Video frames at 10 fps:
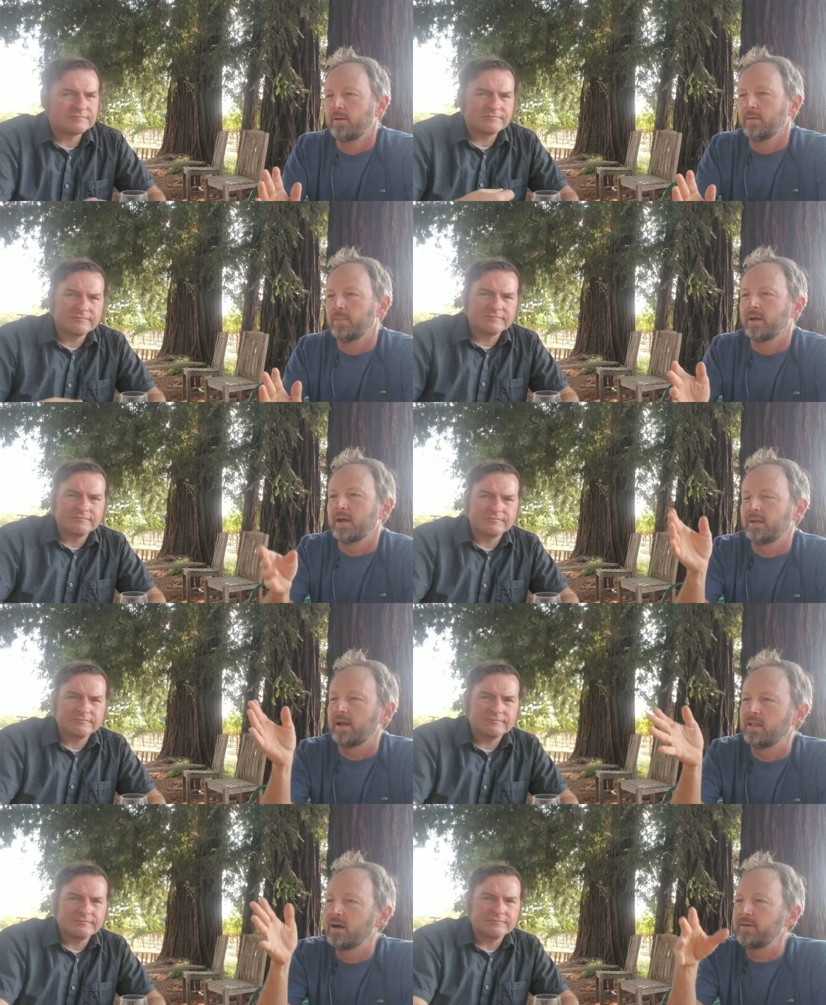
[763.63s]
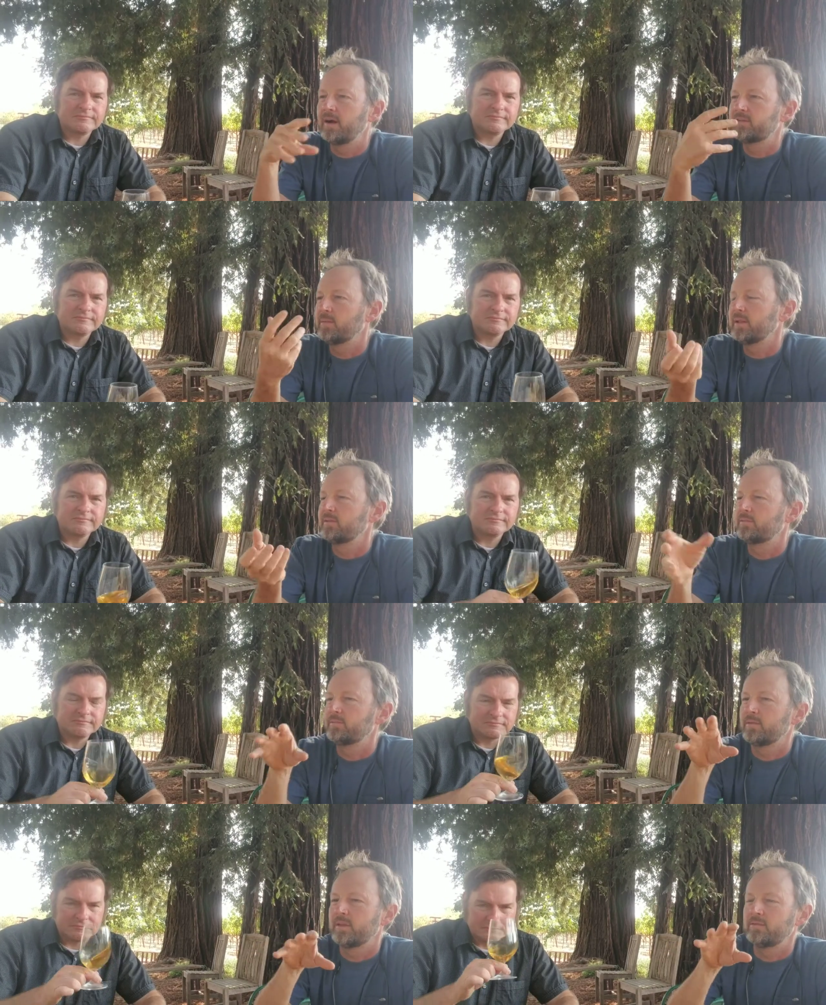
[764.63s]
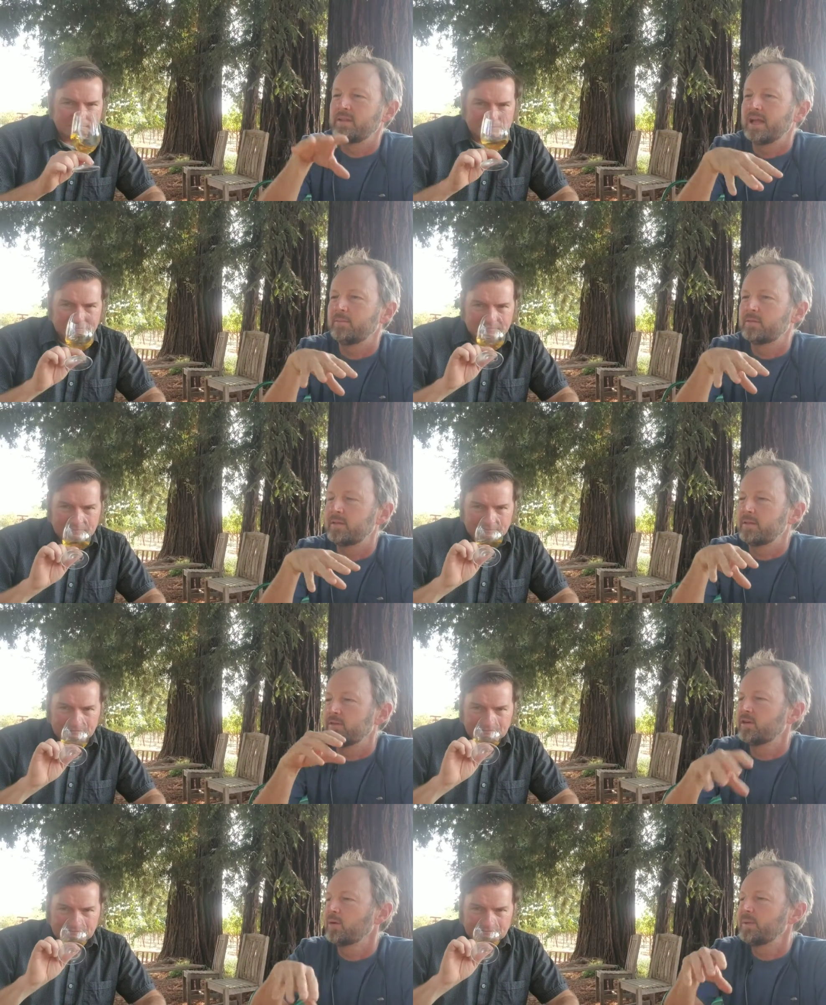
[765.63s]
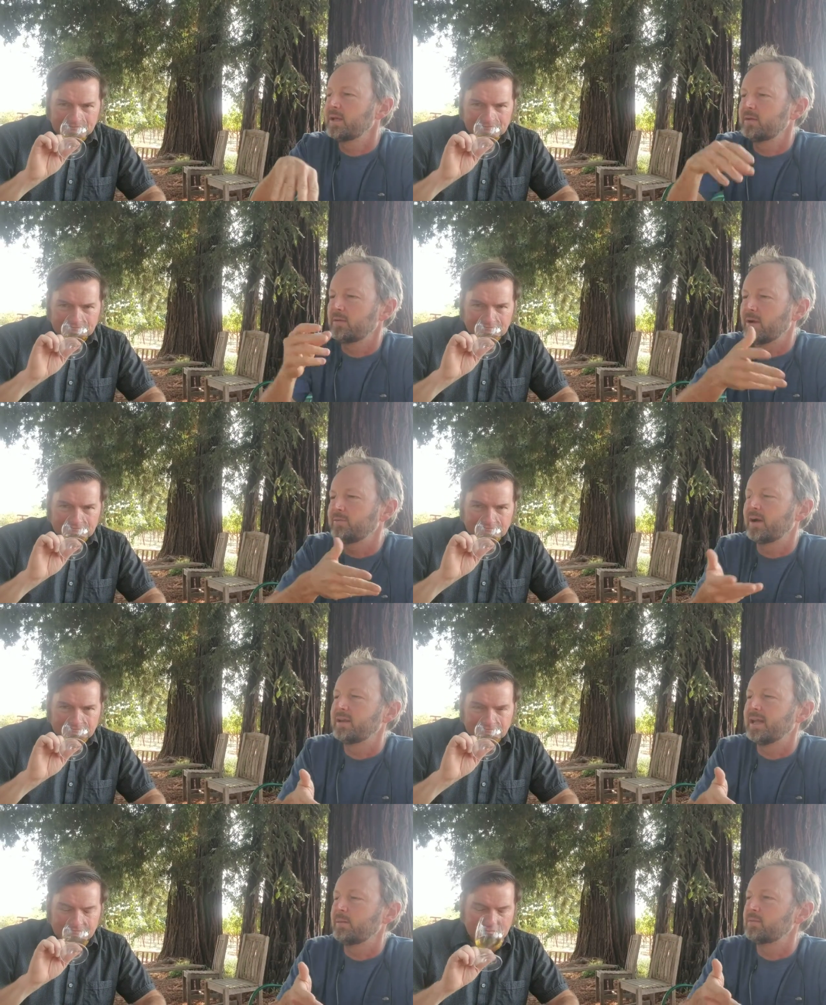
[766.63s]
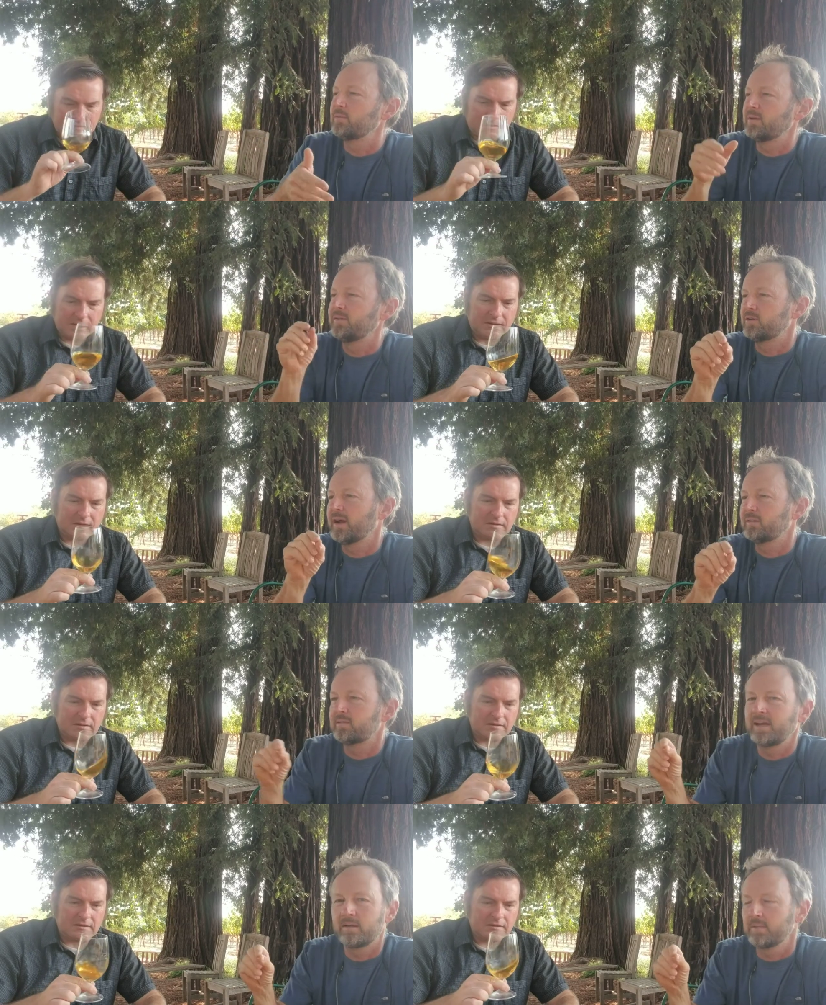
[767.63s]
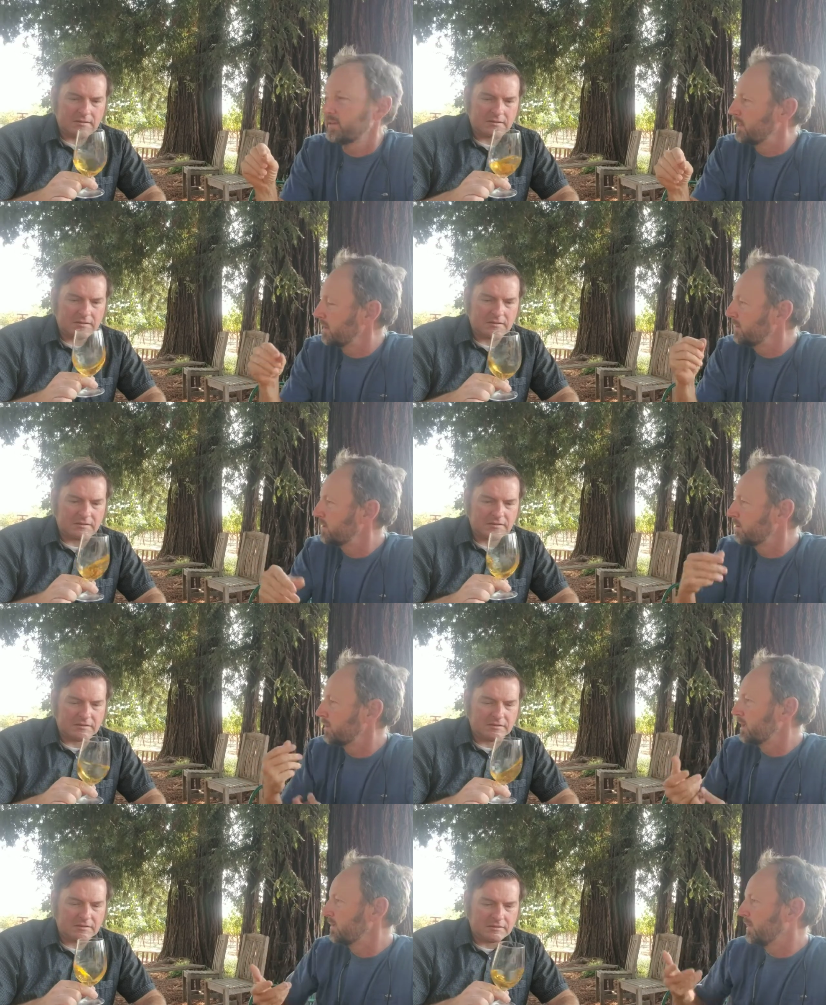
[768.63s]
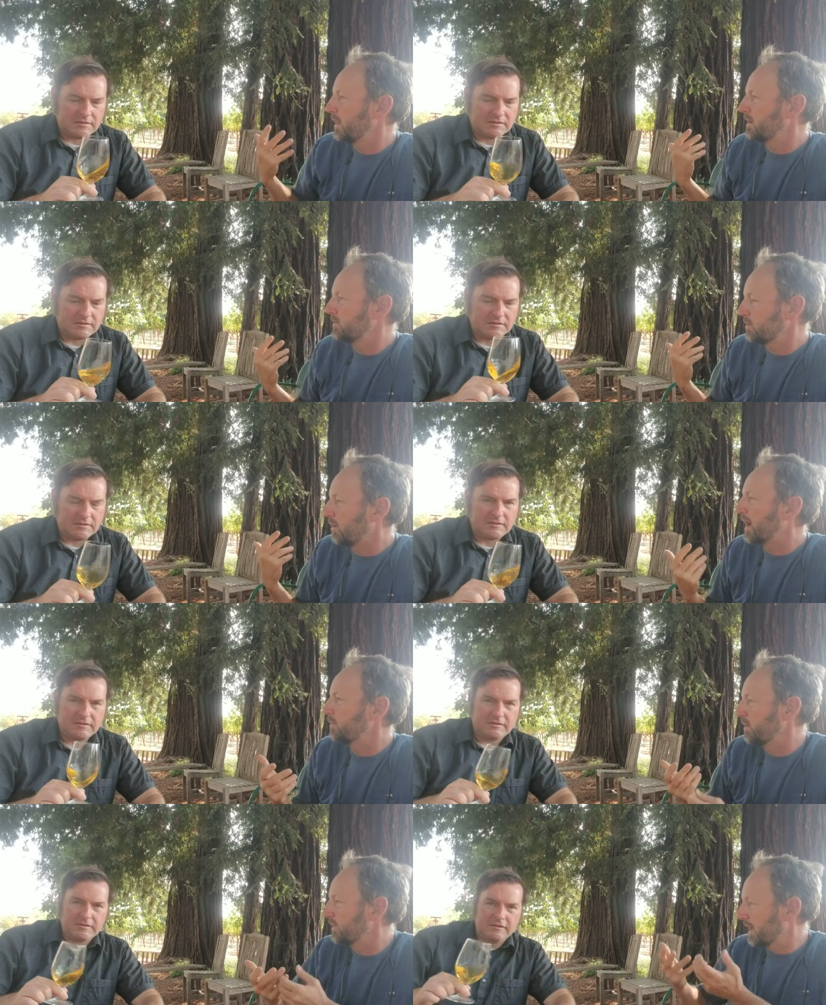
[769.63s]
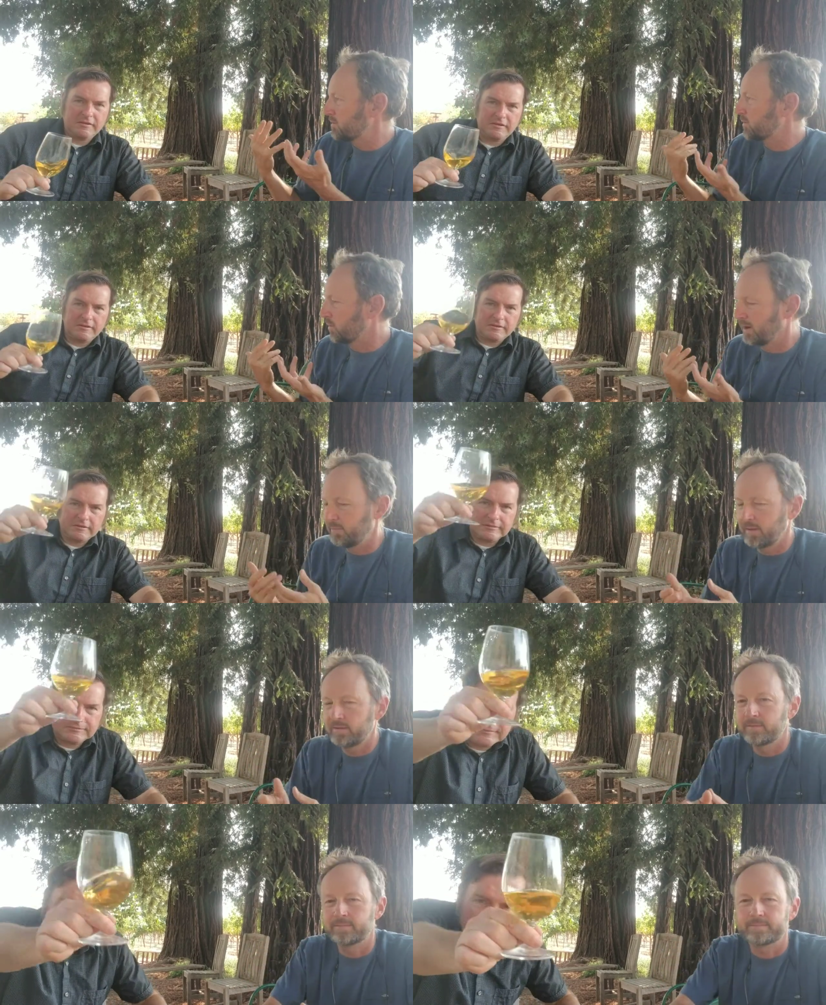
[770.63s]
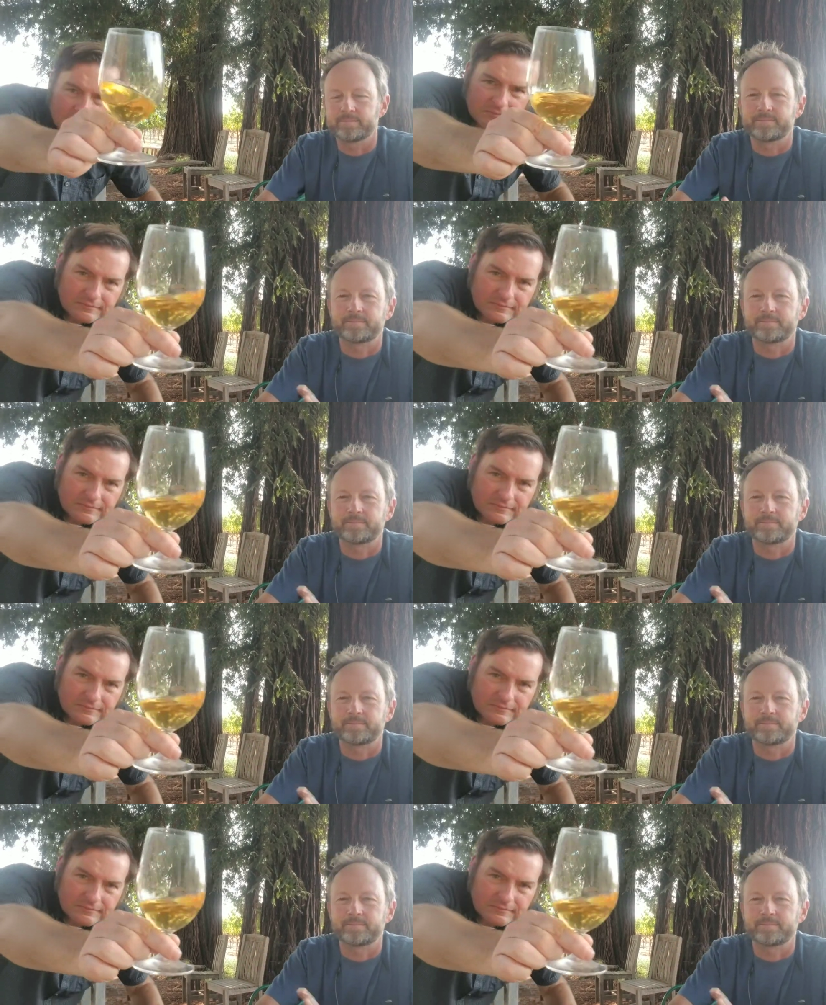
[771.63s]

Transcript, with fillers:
Speaker 1: but I, I love how some of these these names, these European grapevine names, when if you translate them, they literally they describe what the actual grape is. Yep.